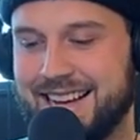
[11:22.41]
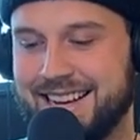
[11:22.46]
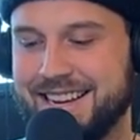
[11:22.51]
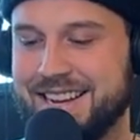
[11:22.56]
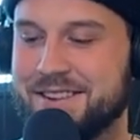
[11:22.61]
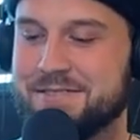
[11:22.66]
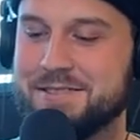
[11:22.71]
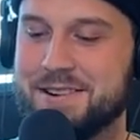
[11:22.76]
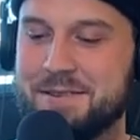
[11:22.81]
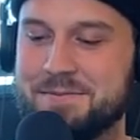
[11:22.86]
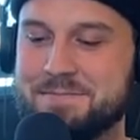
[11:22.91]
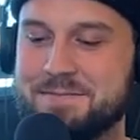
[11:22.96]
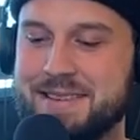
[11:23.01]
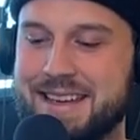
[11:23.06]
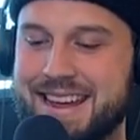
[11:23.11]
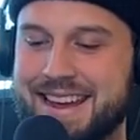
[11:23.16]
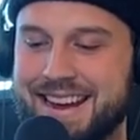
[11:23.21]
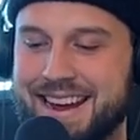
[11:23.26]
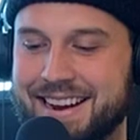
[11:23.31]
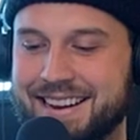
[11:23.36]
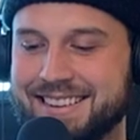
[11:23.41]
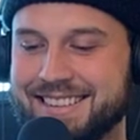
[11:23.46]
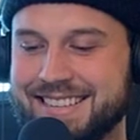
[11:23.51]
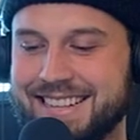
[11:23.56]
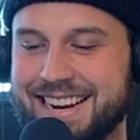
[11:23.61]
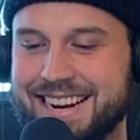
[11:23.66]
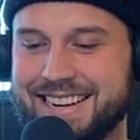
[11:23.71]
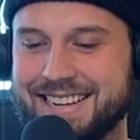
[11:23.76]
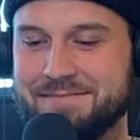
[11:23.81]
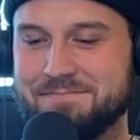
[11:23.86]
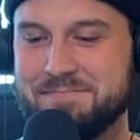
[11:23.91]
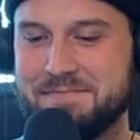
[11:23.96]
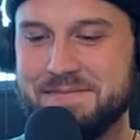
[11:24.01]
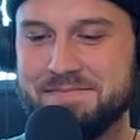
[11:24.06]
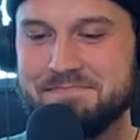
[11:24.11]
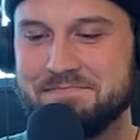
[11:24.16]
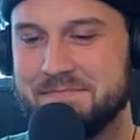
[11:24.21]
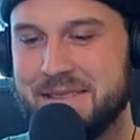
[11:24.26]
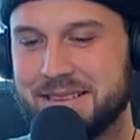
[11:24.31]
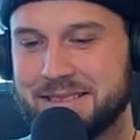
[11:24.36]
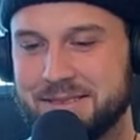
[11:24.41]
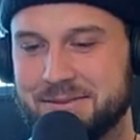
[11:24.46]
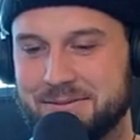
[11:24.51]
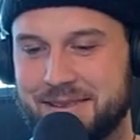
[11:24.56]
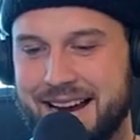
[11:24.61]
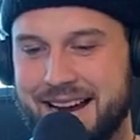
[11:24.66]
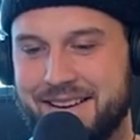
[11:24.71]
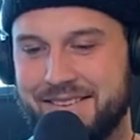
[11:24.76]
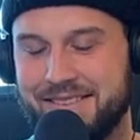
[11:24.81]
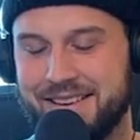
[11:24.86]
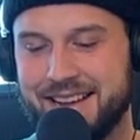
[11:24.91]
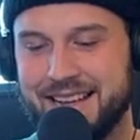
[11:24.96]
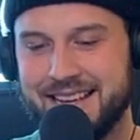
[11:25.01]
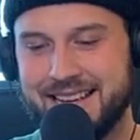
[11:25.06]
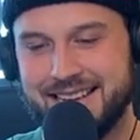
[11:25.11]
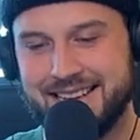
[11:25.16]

You know me. I just like to mess around.